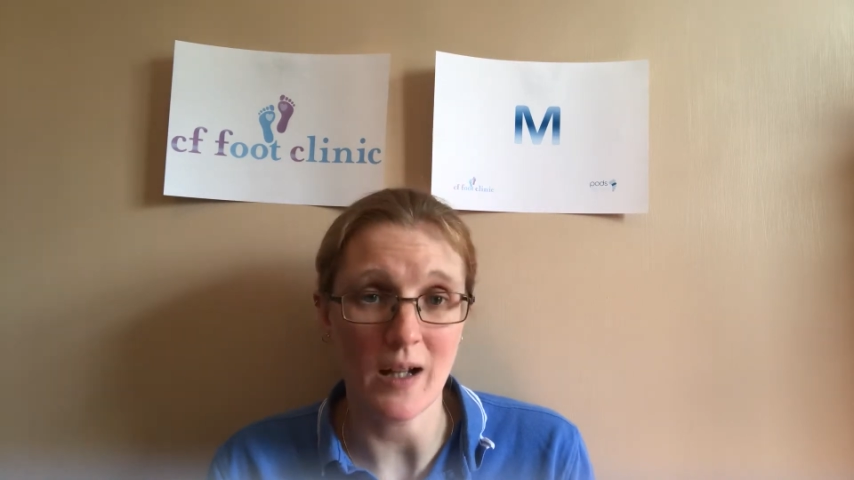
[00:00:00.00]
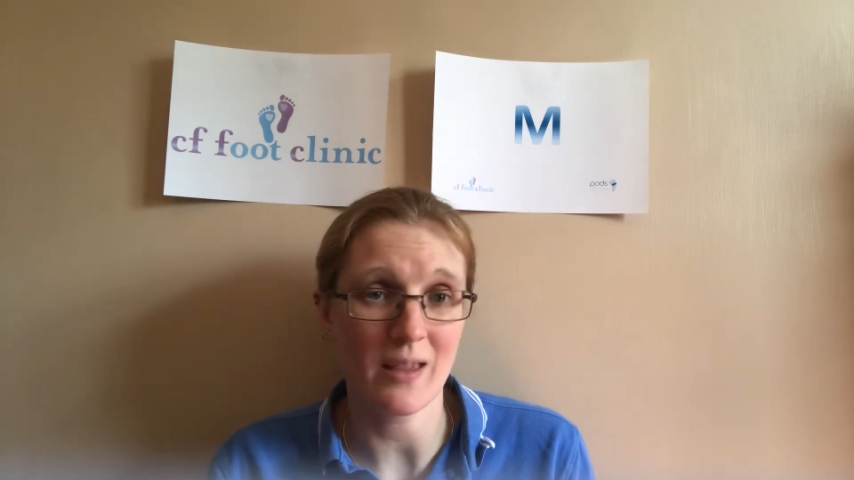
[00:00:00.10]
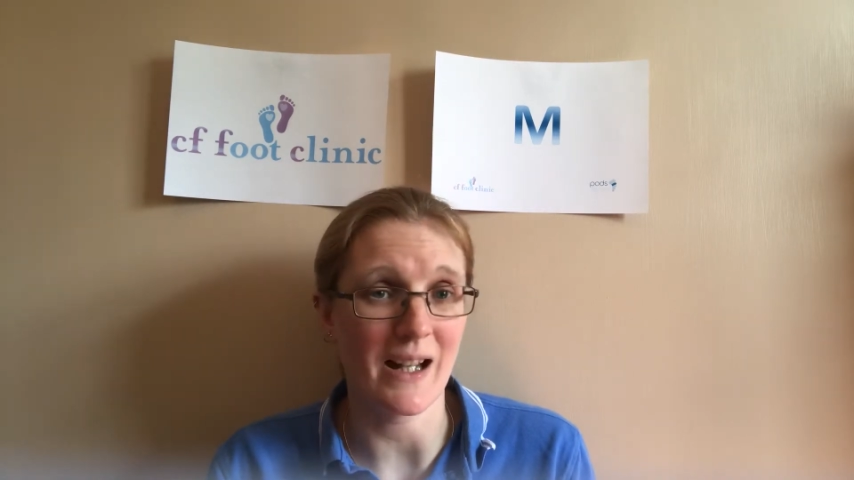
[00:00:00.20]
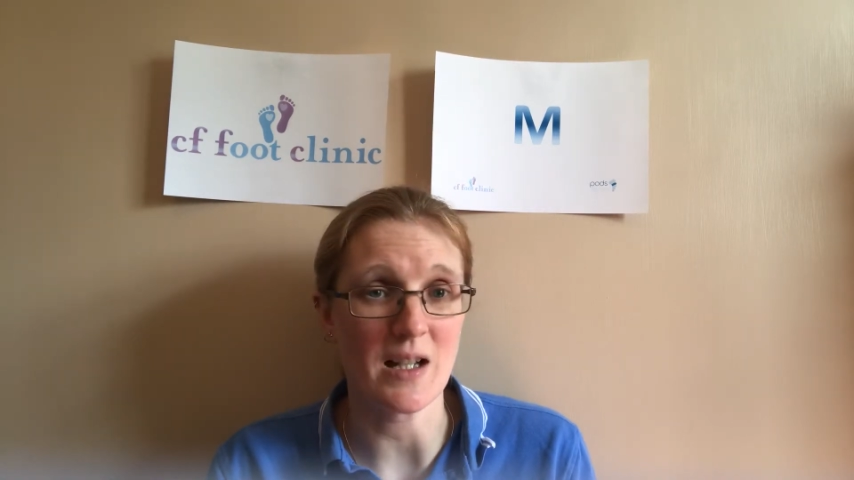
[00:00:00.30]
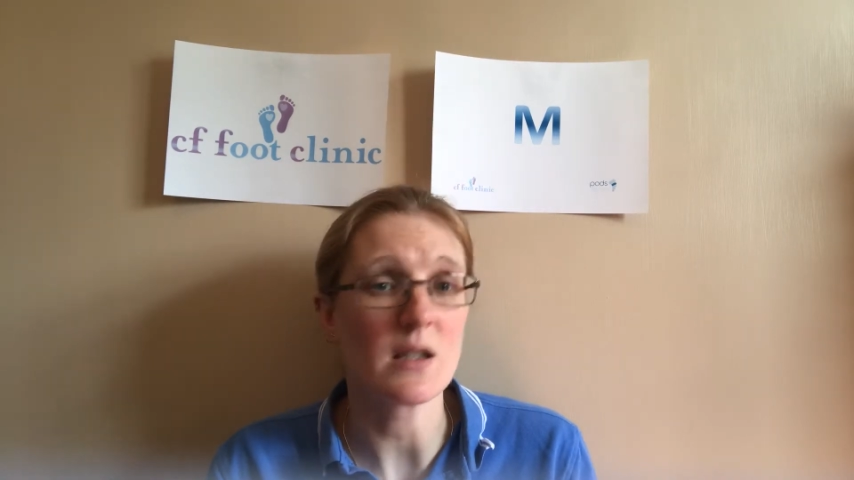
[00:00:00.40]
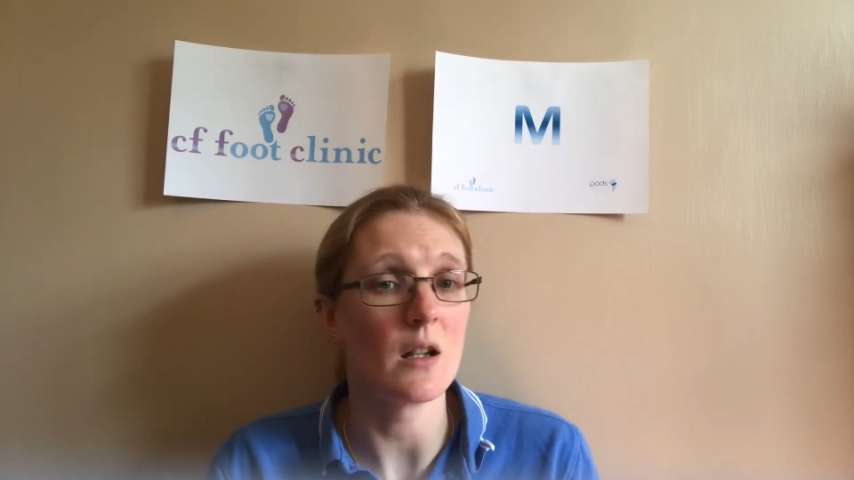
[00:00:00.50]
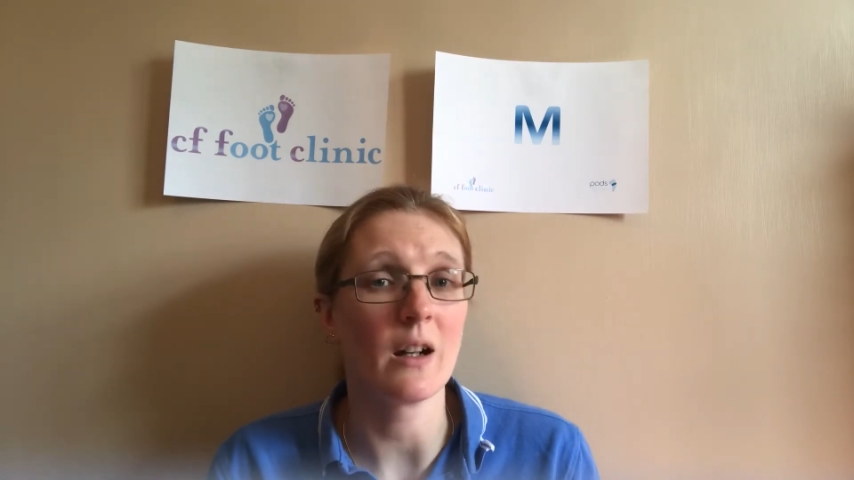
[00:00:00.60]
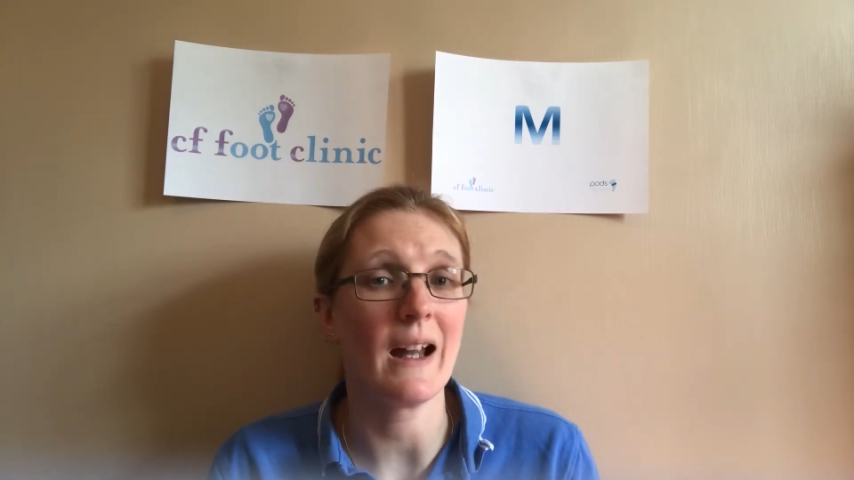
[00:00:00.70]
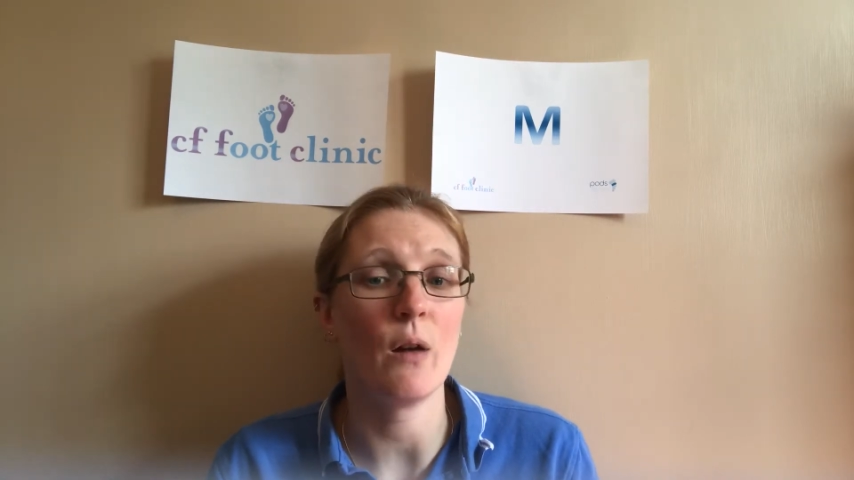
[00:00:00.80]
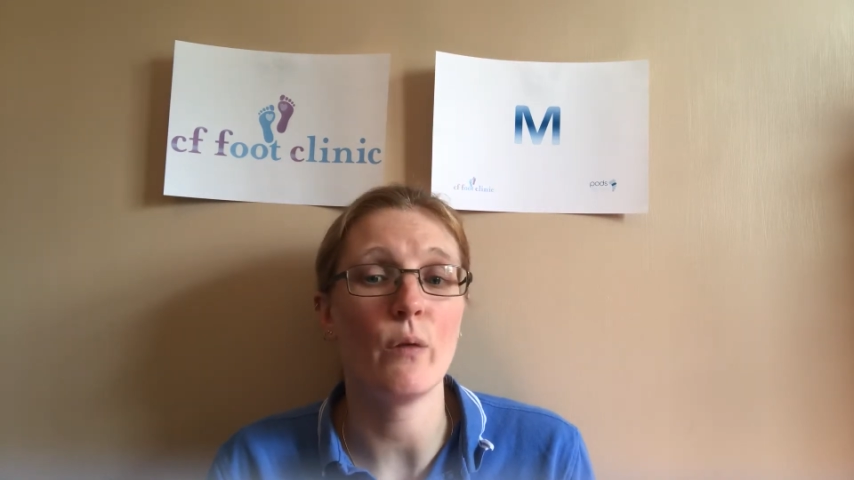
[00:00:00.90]
things to
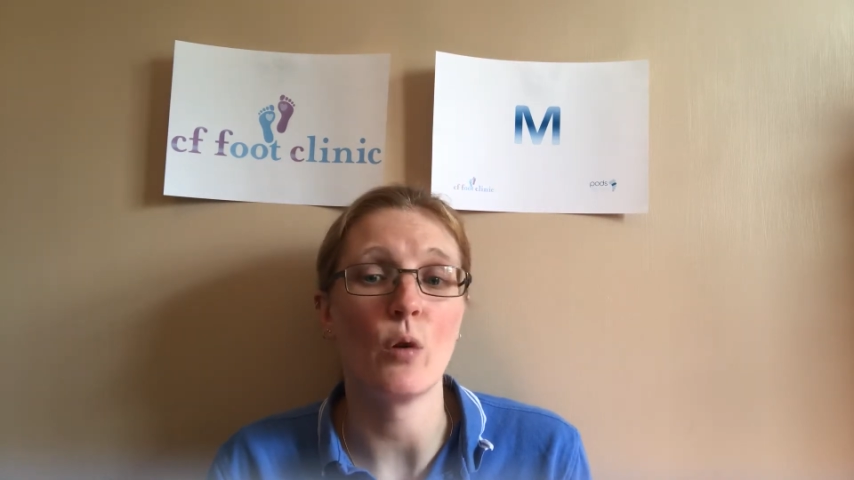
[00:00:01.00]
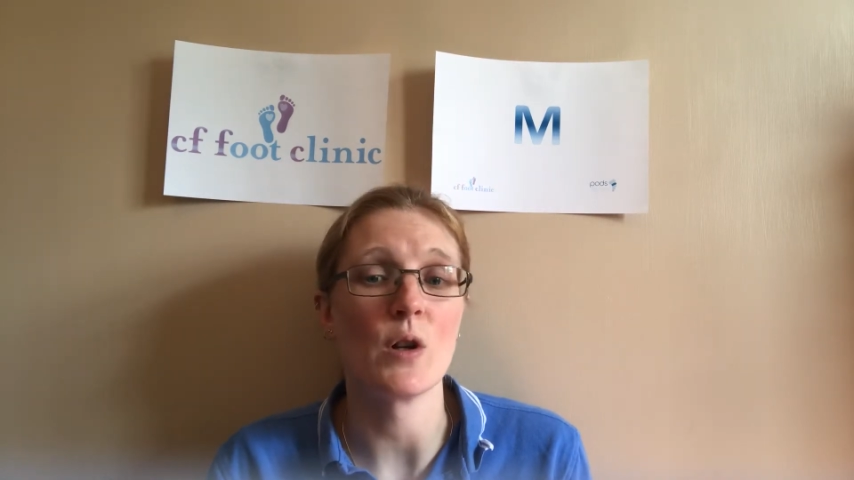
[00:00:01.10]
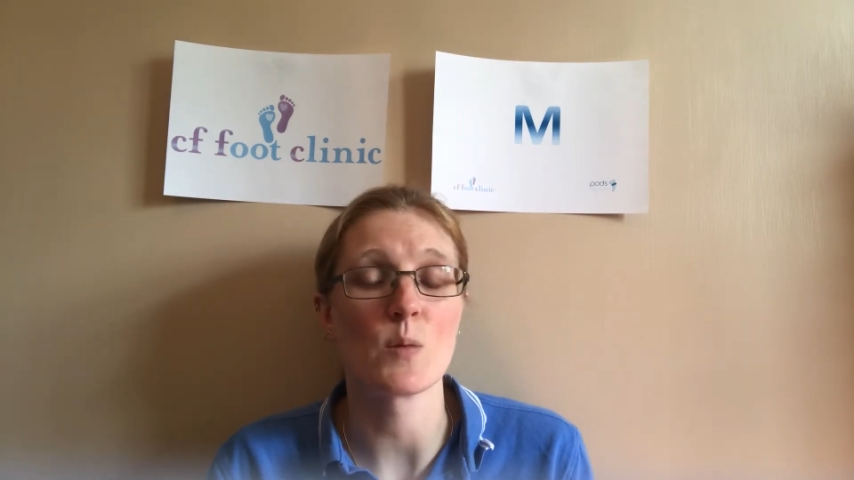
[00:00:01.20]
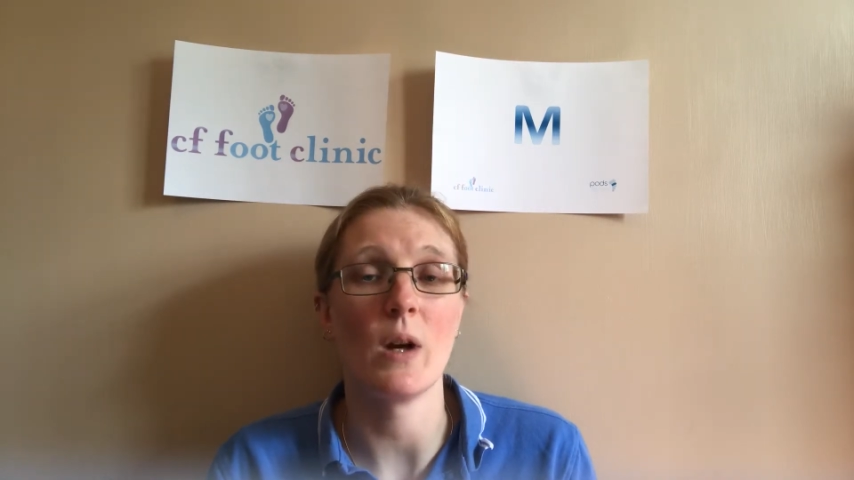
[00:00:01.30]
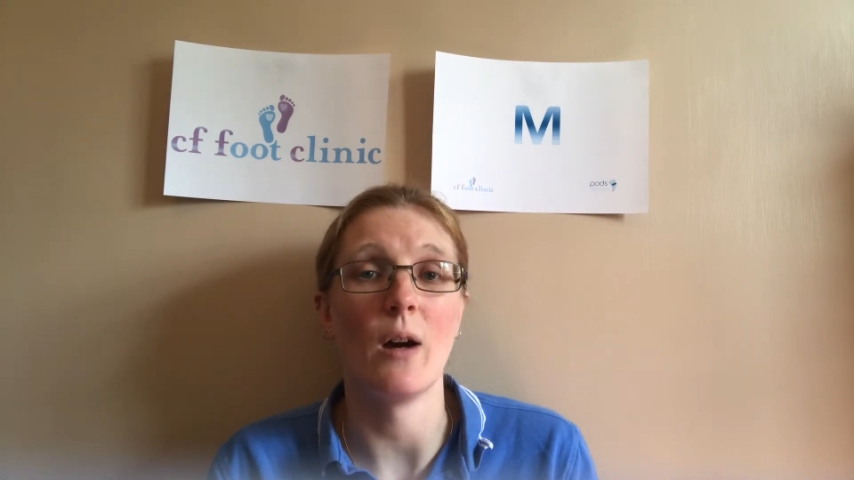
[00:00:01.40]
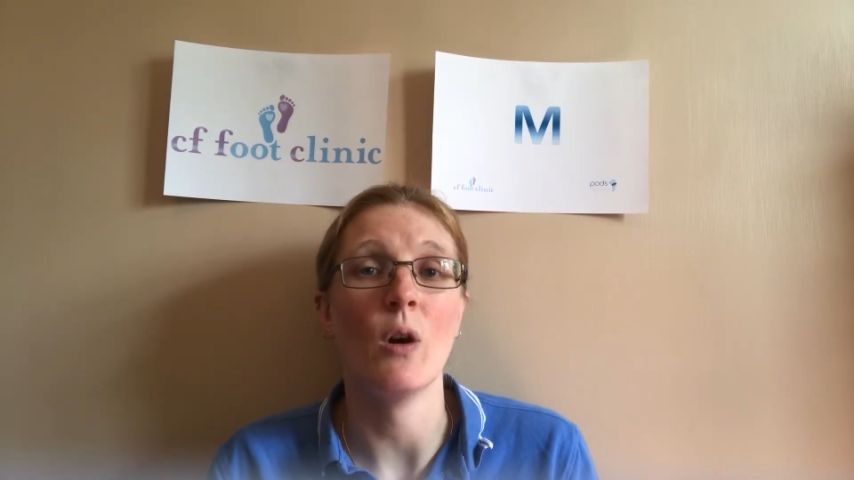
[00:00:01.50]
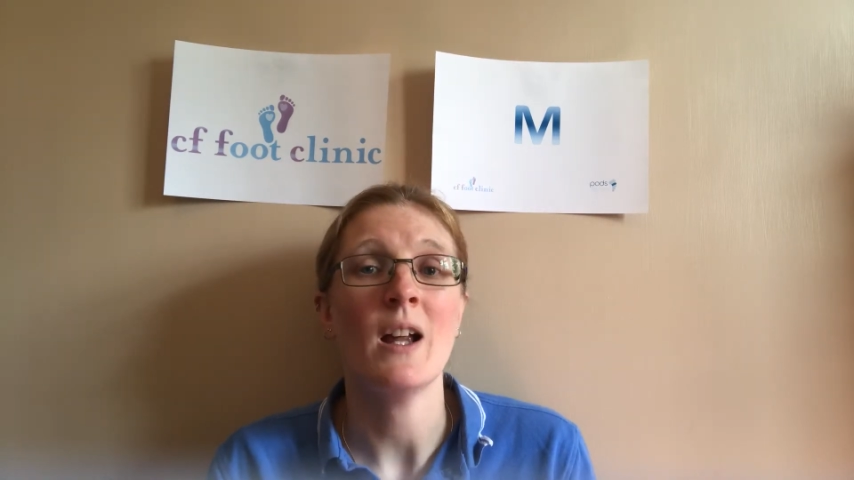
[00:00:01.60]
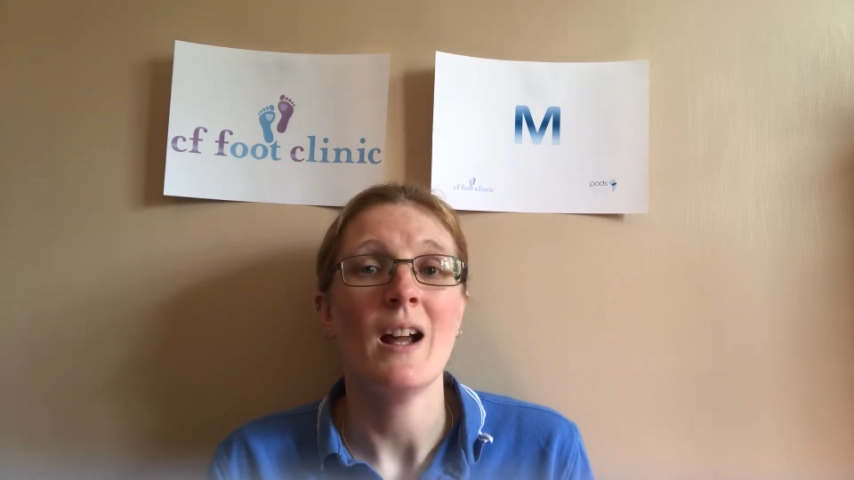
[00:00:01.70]
look out for as well,